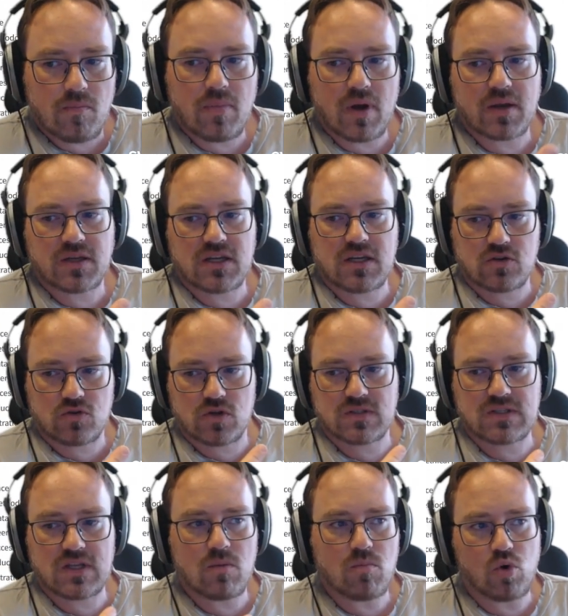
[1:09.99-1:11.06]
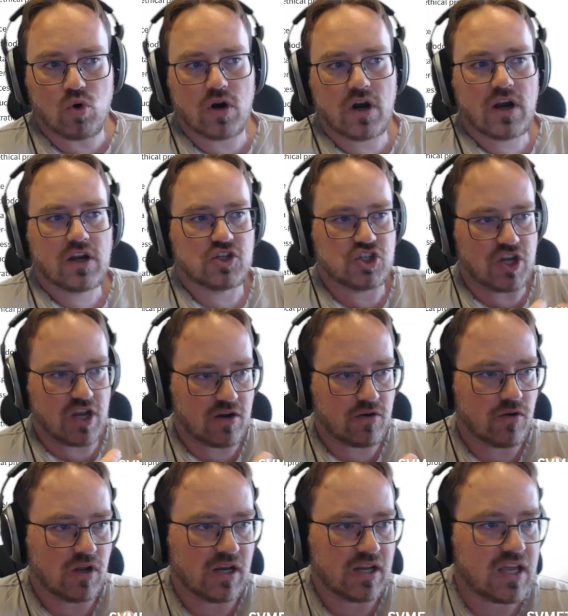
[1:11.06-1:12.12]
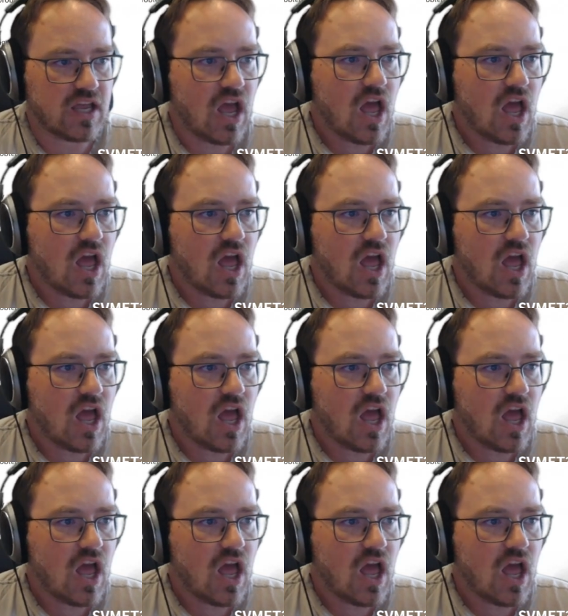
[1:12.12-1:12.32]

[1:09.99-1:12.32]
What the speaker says: but interesting more generally.